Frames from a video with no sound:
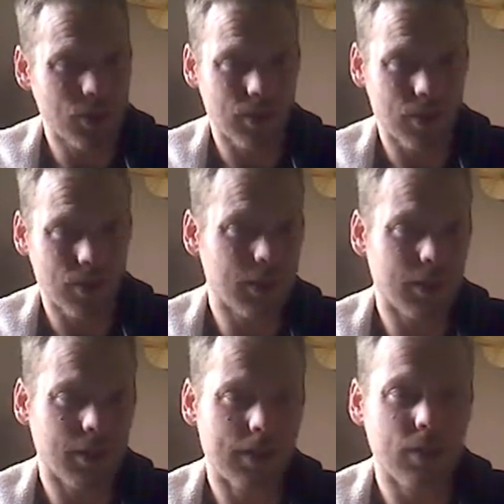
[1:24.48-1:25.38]

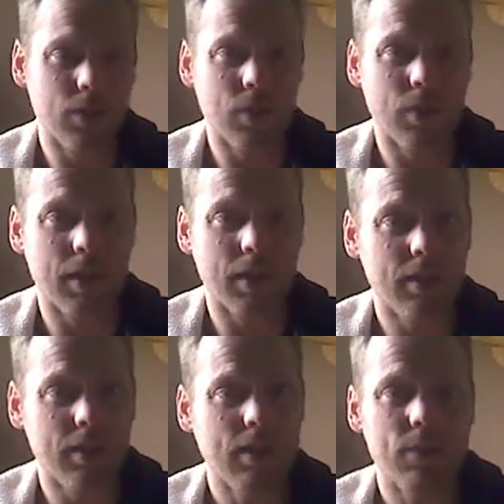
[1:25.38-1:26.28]
you're into
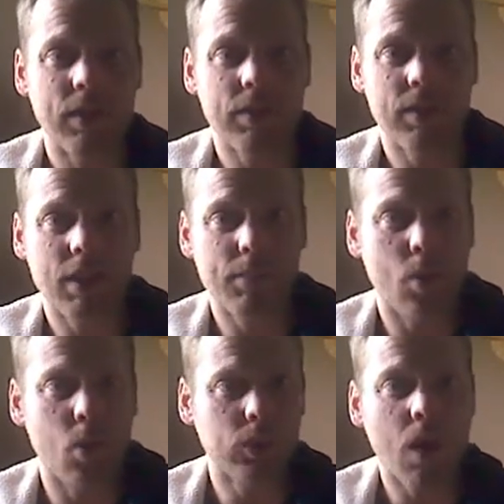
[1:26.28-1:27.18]
fixing up
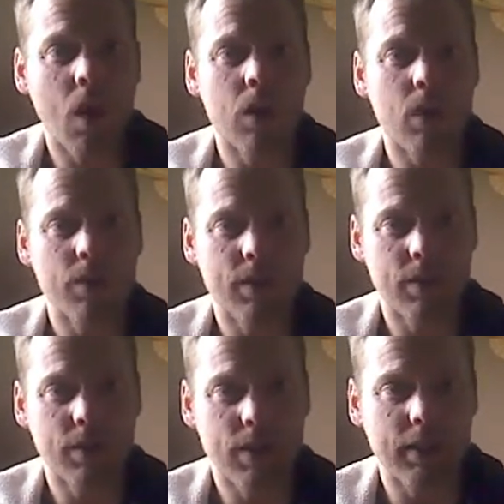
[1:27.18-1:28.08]
old cars and
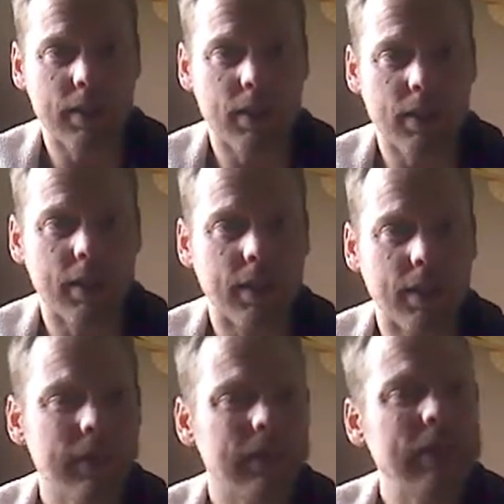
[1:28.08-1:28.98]
selling it on there,
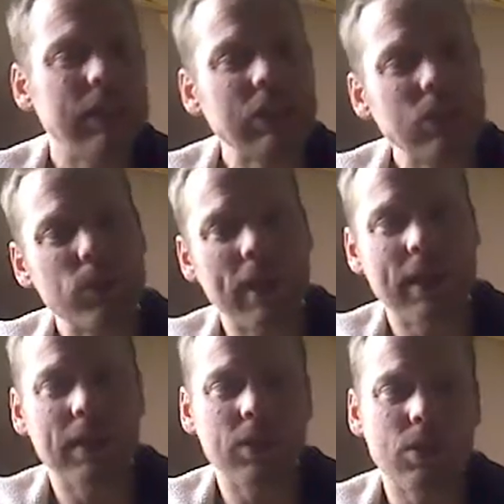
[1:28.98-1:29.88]
you
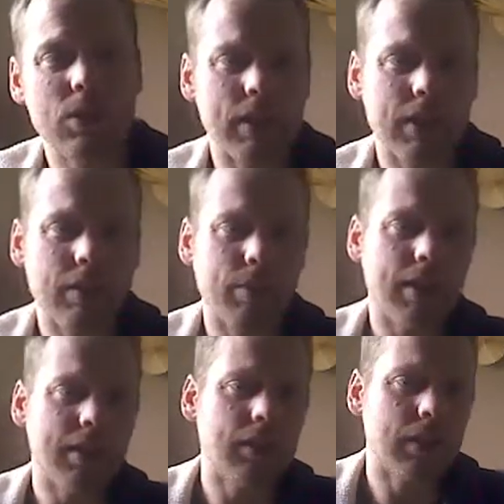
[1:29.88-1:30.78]
can use
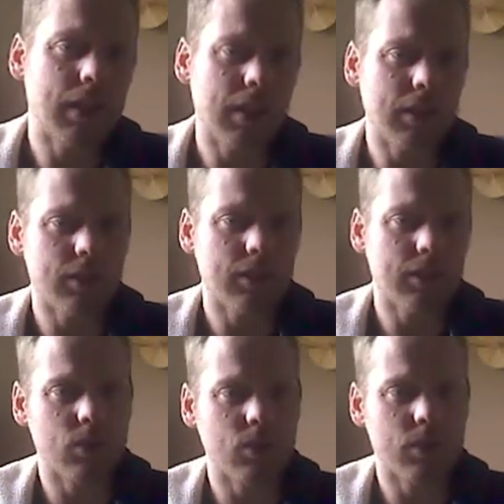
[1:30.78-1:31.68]
eBay, you can
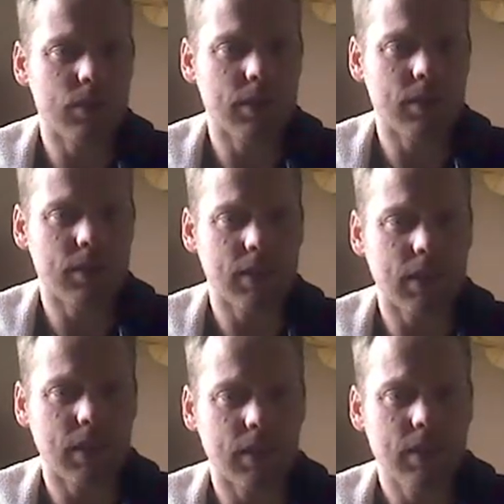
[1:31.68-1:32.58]
use
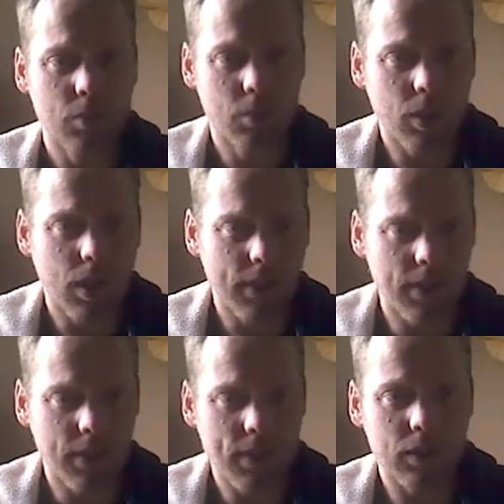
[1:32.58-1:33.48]
Listia, put on
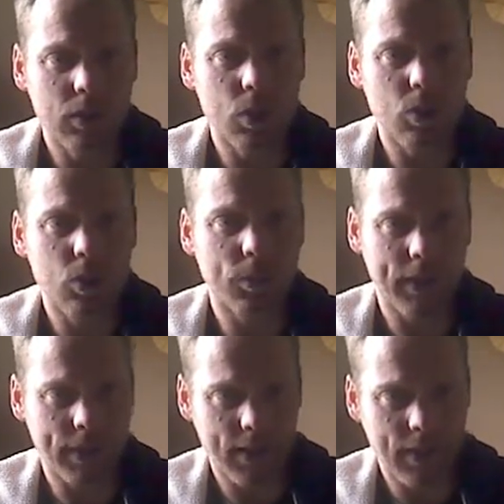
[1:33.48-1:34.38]
there that local
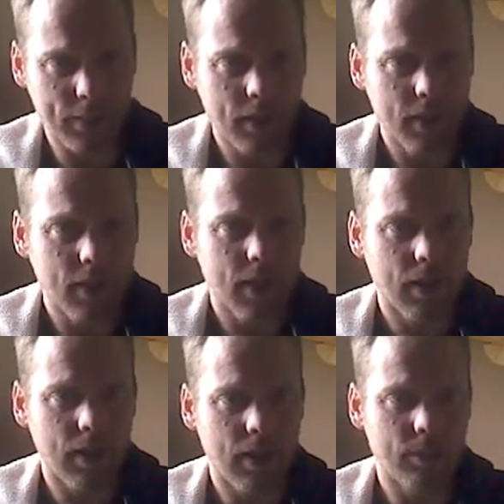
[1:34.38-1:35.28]
pickup,
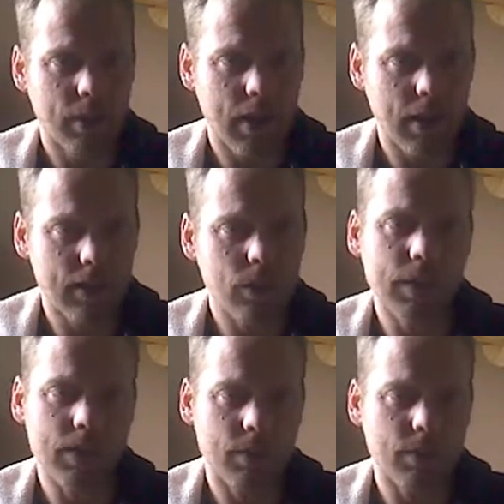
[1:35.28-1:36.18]
and you'll
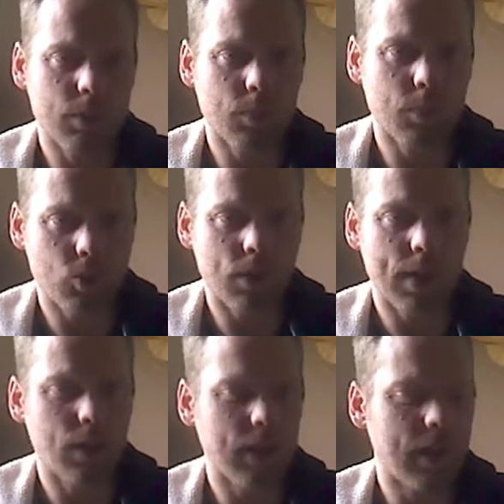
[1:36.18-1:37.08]
get some exposure
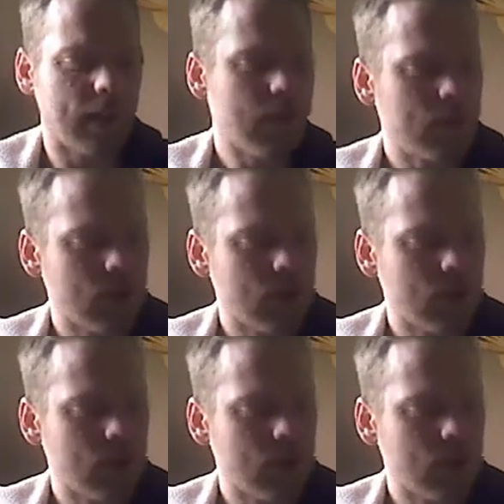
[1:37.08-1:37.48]
that way. But